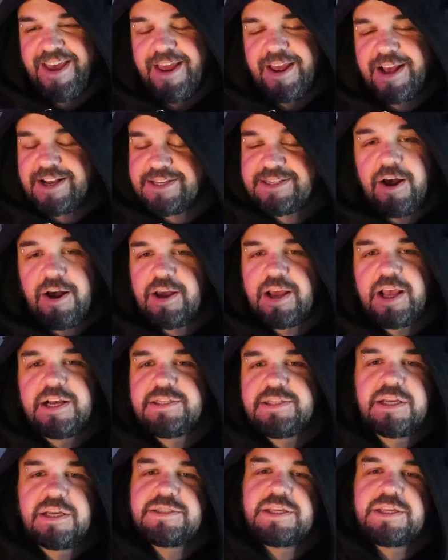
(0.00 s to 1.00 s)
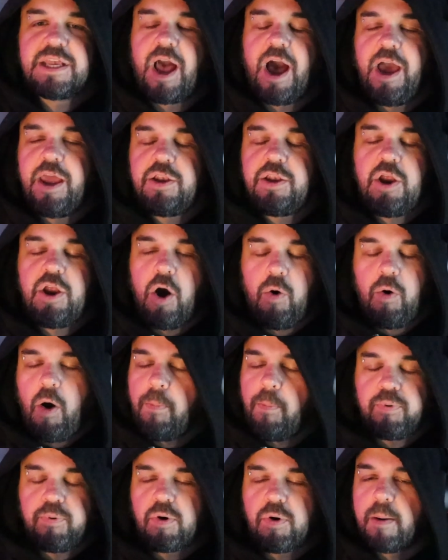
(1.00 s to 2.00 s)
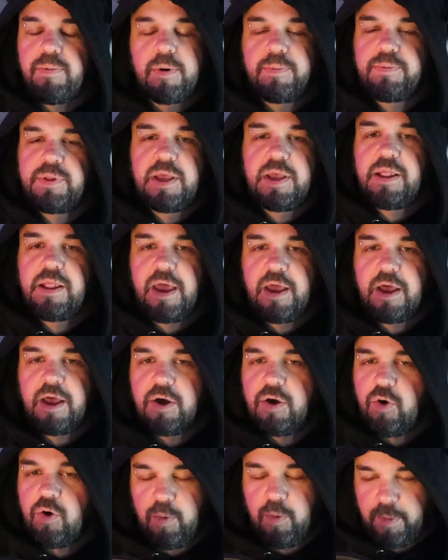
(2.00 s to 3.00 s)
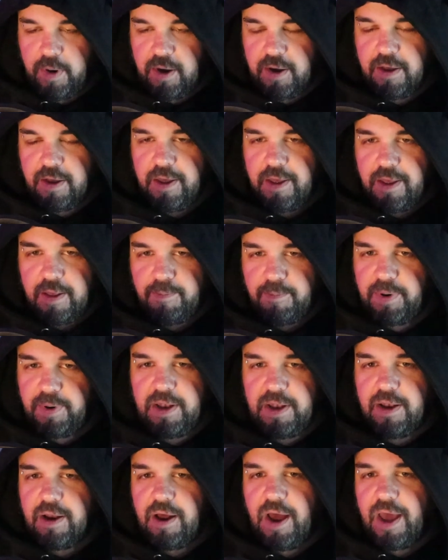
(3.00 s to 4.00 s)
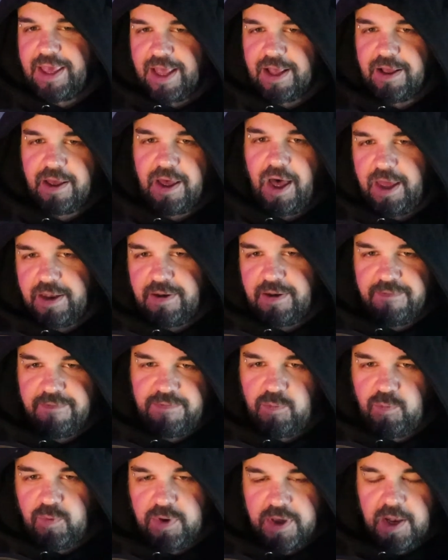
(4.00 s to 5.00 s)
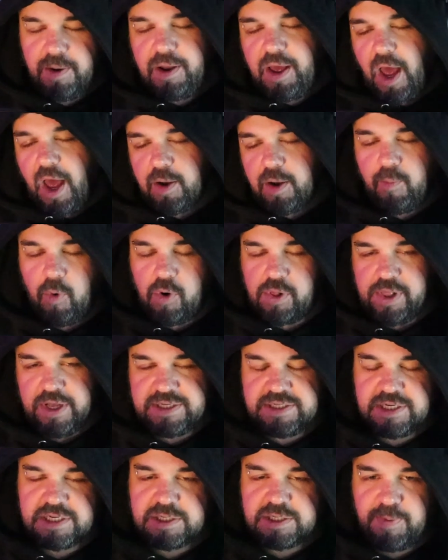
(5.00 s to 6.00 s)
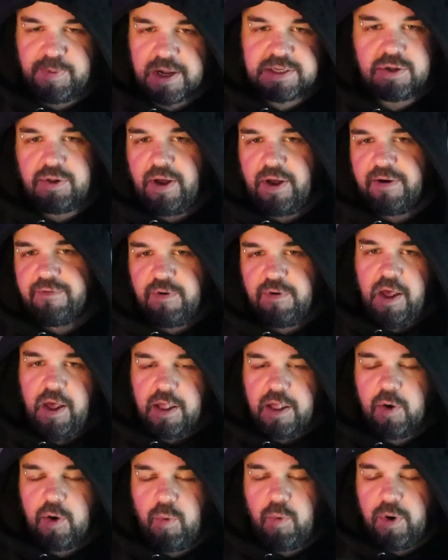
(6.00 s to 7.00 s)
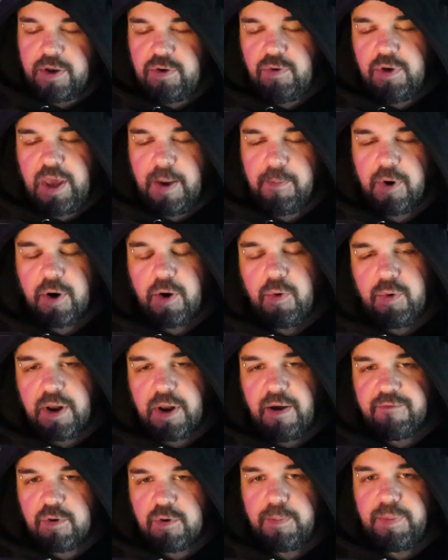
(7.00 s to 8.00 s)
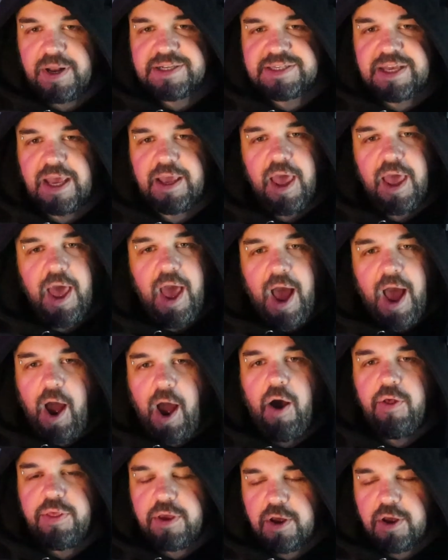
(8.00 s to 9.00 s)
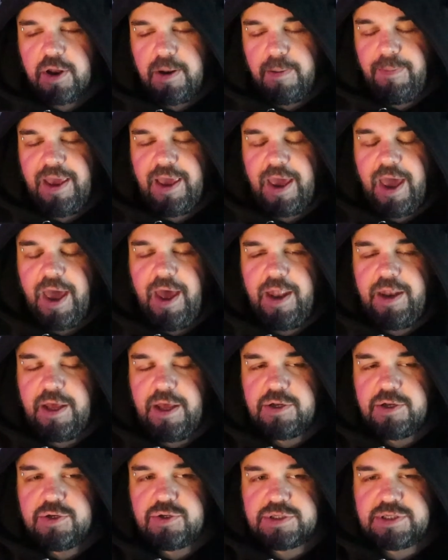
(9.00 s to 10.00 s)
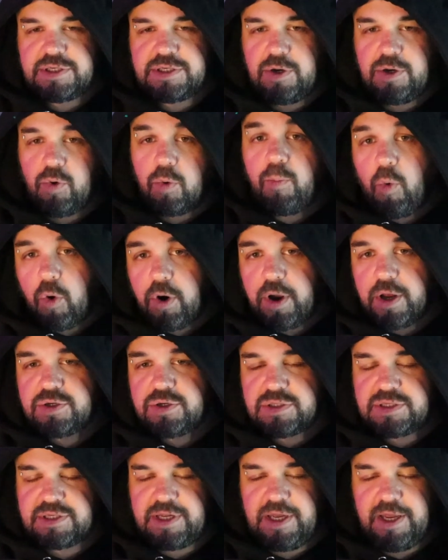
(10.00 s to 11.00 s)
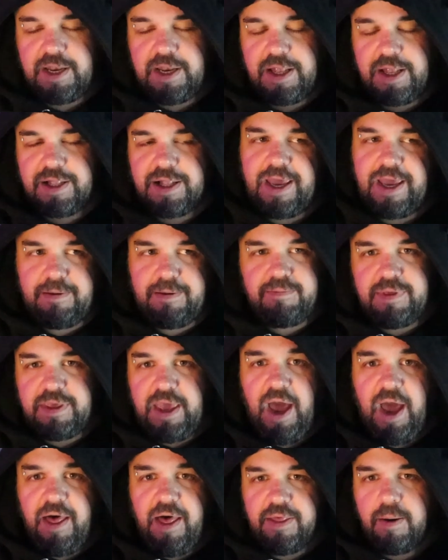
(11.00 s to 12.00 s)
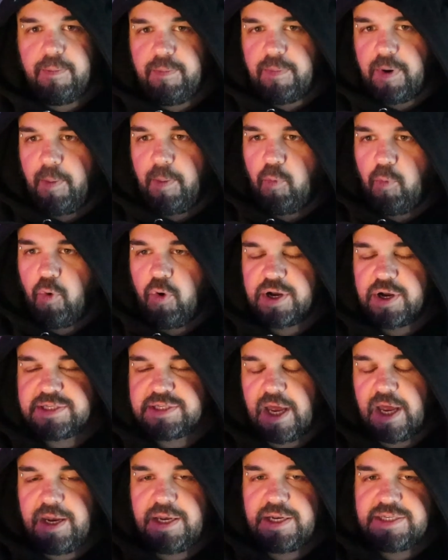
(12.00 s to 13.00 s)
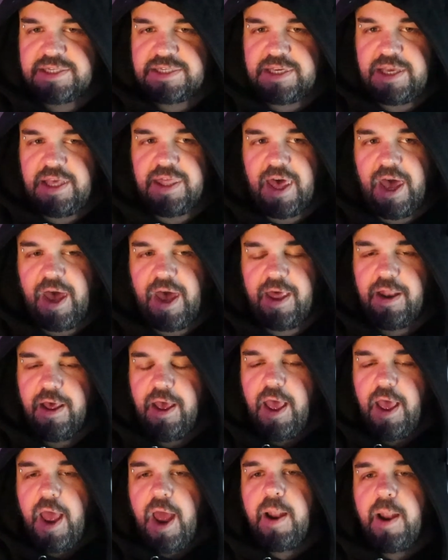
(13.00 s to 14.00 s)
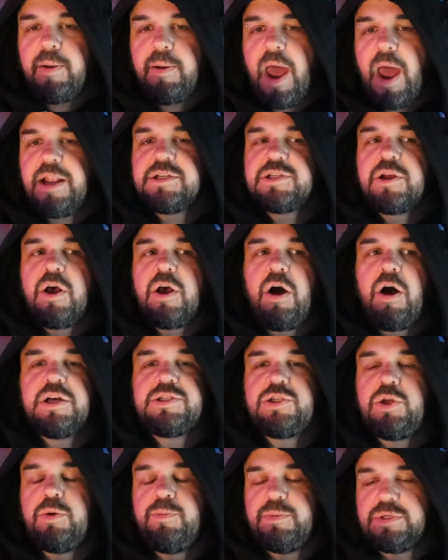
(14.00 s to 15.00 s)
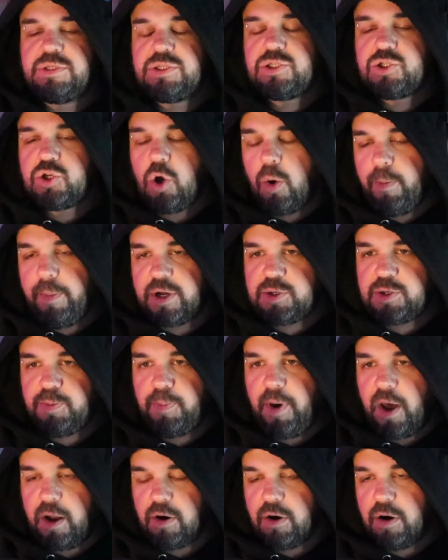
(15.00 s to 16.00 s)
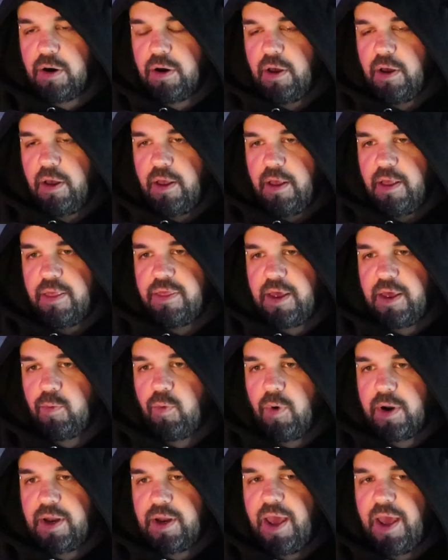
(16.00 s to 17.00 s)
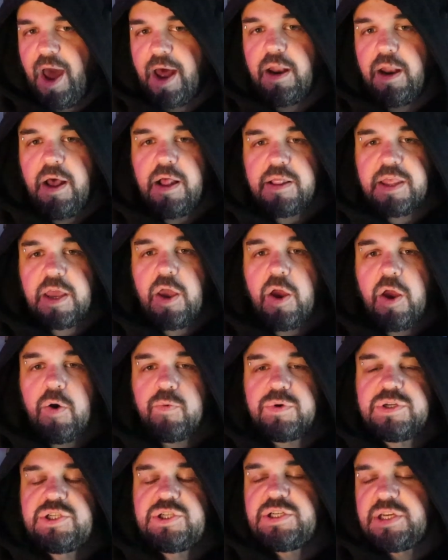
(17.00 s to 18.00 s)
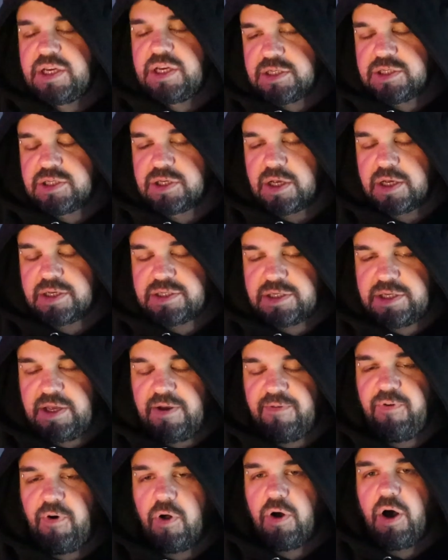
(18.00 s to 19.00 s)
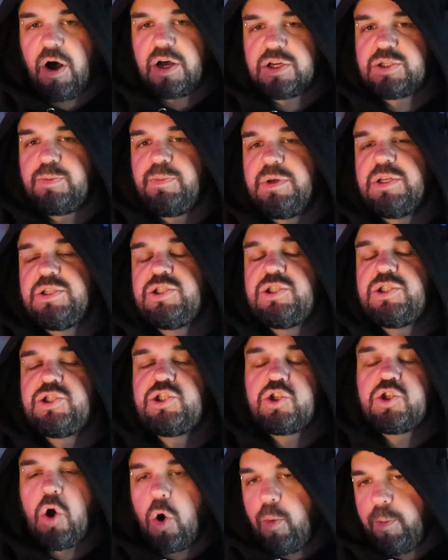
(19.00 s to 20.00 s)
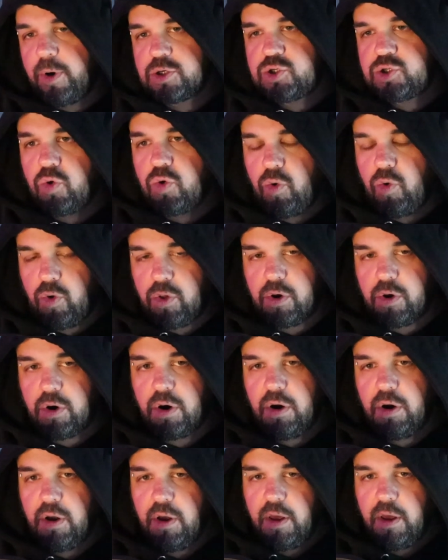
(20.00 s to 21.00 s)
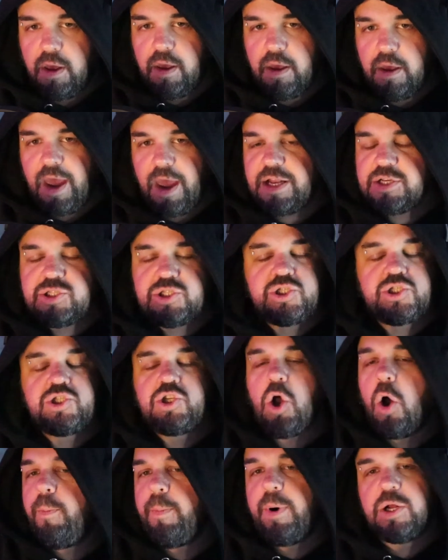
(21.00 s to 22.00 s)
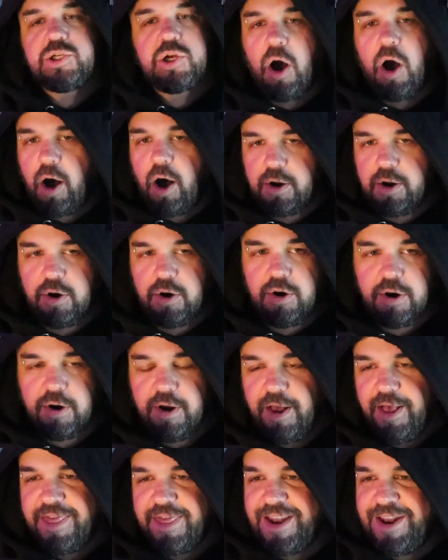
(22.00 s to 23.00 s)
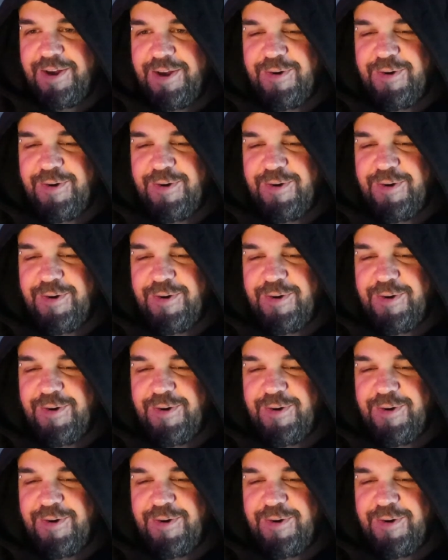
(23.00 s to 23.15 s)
because now because it's like I know I'll probably like Akuma but I can kind of we can kind of more or less expect to have like one new gimmick or whatever. But it's like how are they going to make Ed interesting or more interesting? And like yeah, I'm I'm more excited to see that. And and his costume is so much better yeah. than what he had. Like Rashid's default costume is so much cooler. And he's so much hotter than he